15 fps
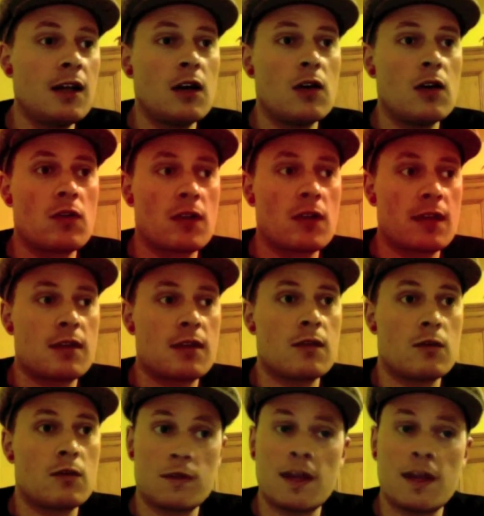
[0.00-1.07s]
or
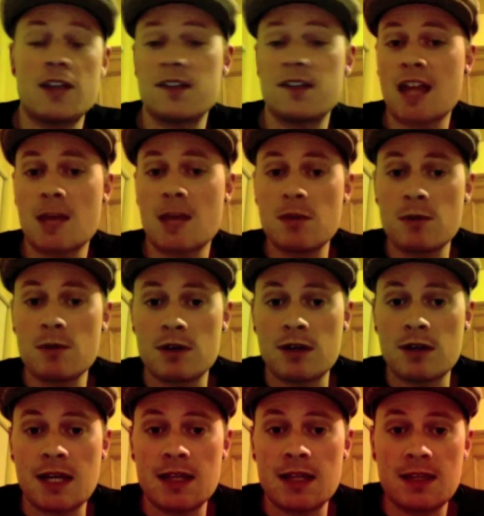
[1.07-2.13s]
they just gave me one
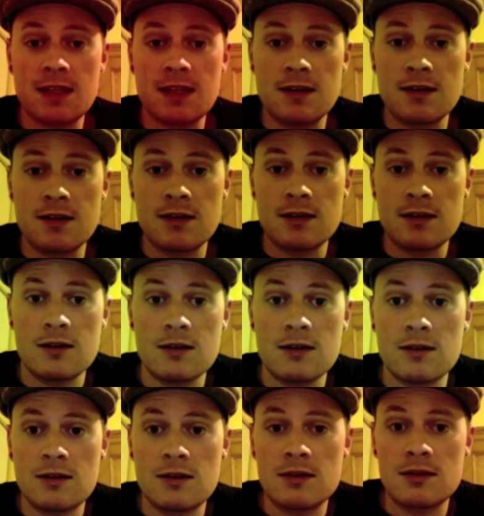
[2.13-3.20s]
at the
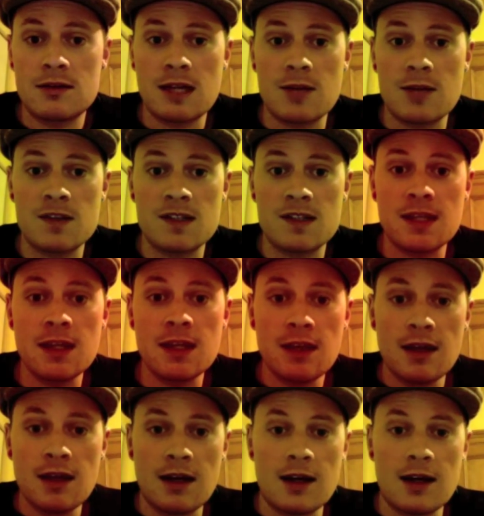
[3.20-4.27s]
embassy.
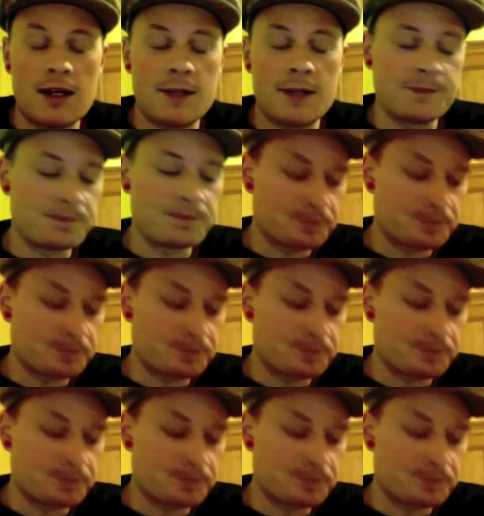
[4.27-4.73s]
And